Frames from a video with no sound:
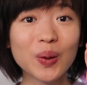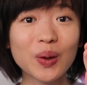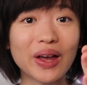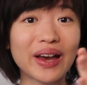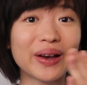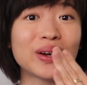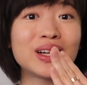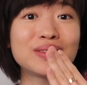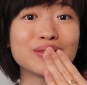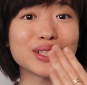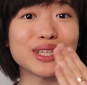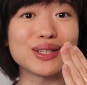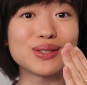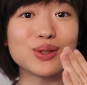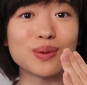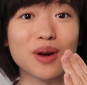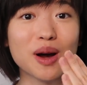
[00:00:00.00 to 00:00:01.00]
I can't even
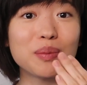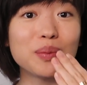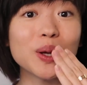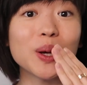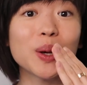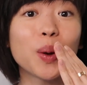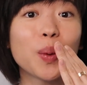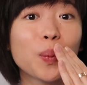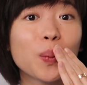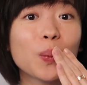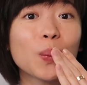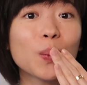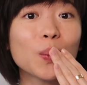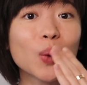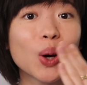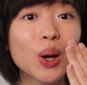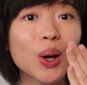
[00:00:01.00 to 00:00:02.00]
kiss you properly.
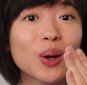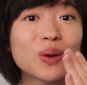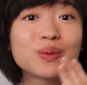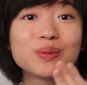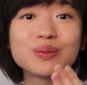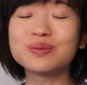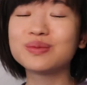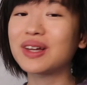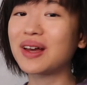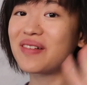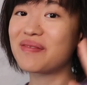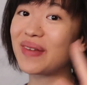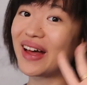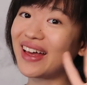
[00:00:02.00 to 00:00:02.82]
Can